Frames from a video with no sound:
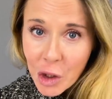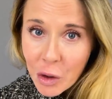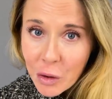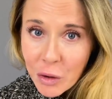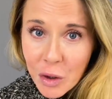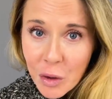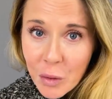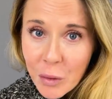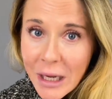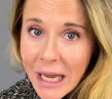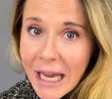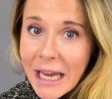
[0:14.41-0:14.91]

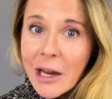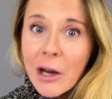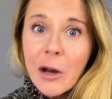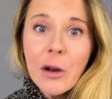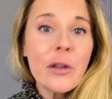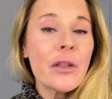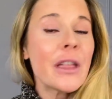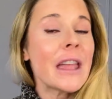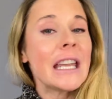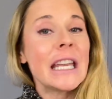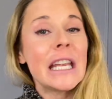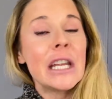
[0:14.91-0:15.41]
you care
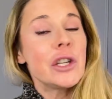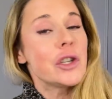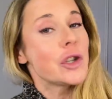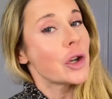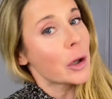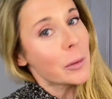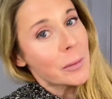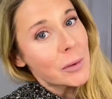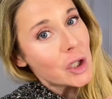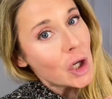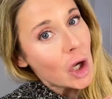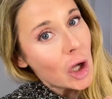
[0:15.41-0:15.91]
than a
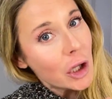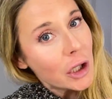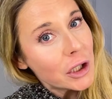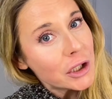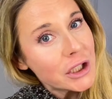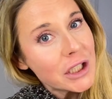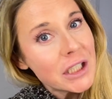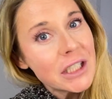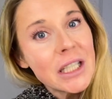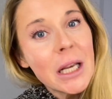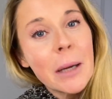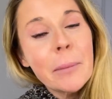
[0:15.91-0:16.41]

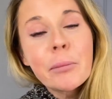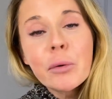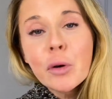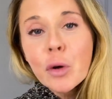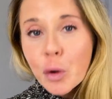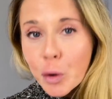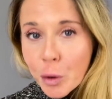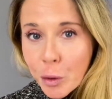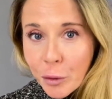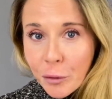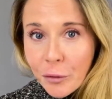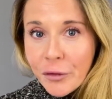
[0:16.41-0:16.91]

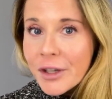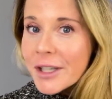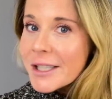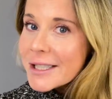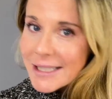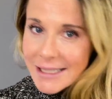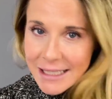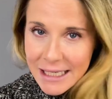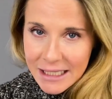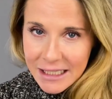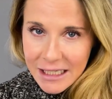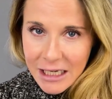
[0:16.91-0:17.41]
dermatologist-approved
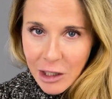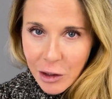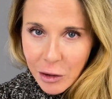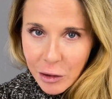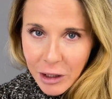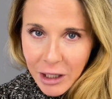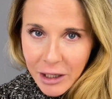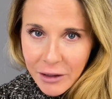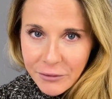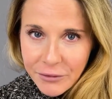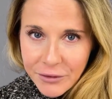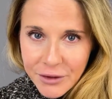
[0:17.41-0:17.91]
skincare
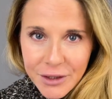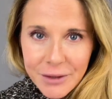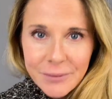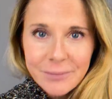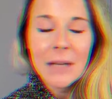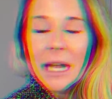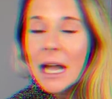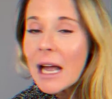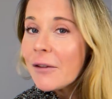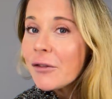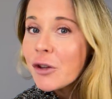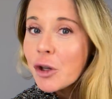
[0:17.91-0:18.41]
gift?
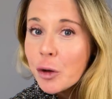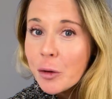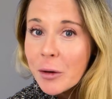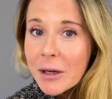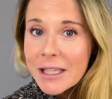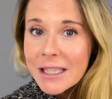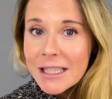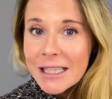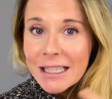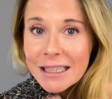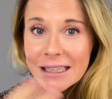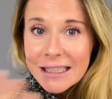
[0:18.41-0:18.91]
I've
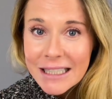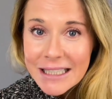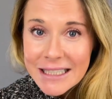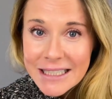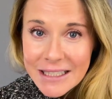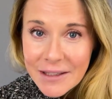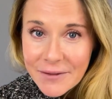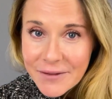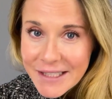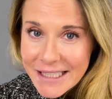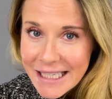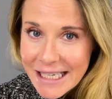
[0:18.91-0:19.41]
curated a
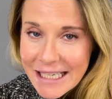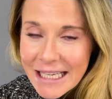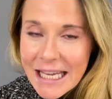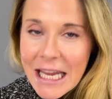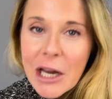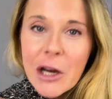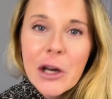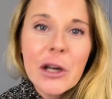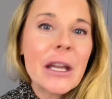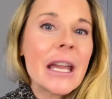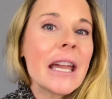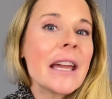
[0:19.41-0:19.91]
list of
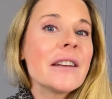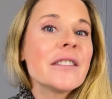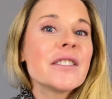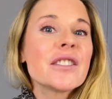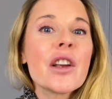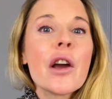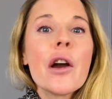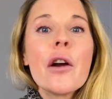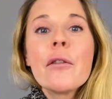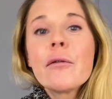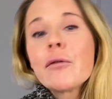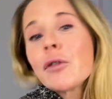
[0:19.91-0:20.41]
skincare
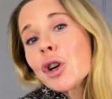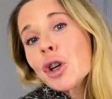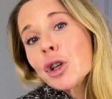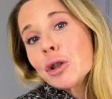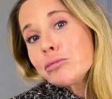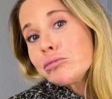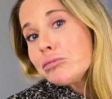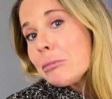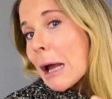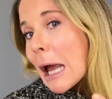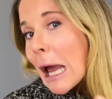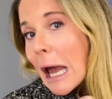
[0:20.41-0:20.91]
gifts
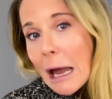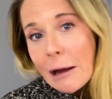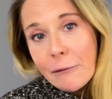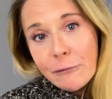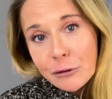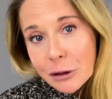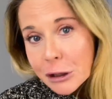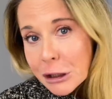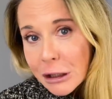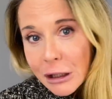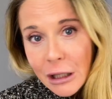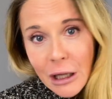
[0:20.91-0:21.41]
for
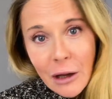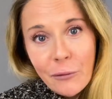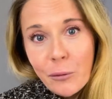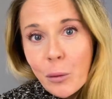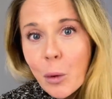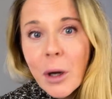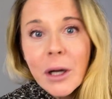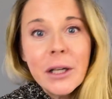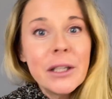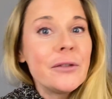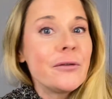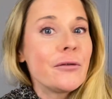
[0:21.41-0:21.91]
every loved
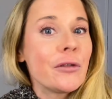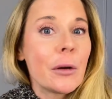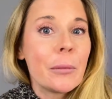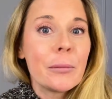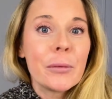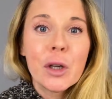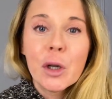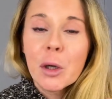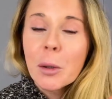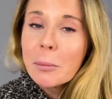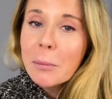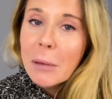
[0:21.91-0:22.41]
one, from
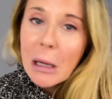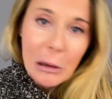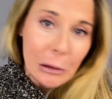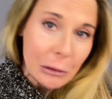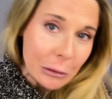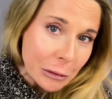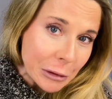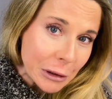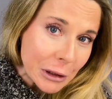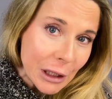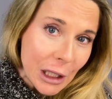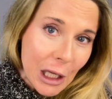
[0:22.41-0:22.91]
your
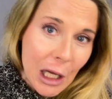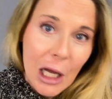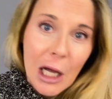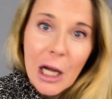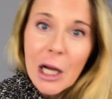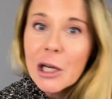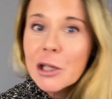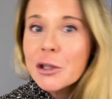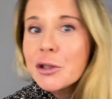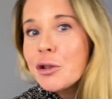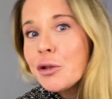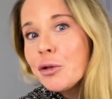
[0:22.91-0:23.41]

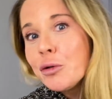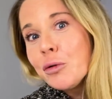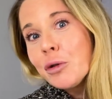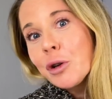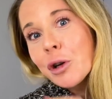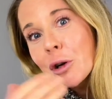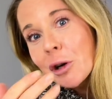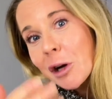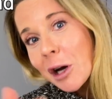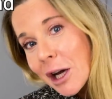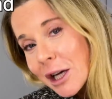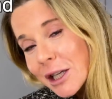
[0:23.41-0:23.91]
mother-in-law to
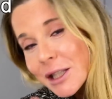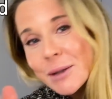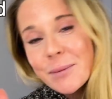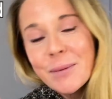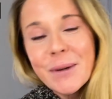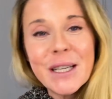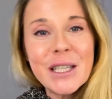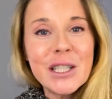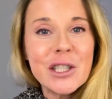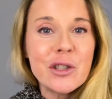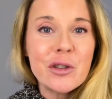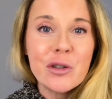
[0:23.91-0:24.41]
your
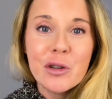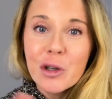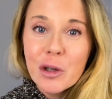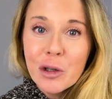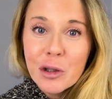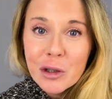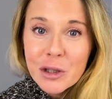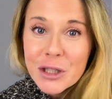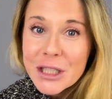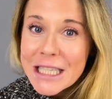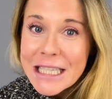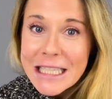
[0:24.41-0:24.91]
husband to
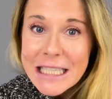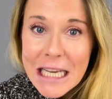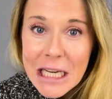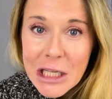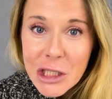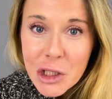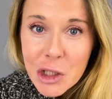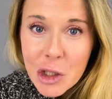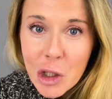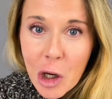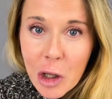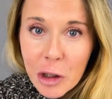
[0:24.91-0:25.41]
your
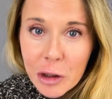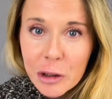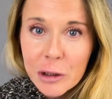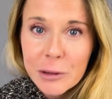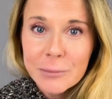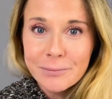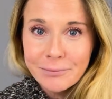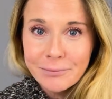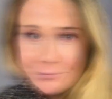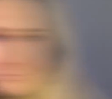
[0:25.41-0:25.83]
teenage daughter.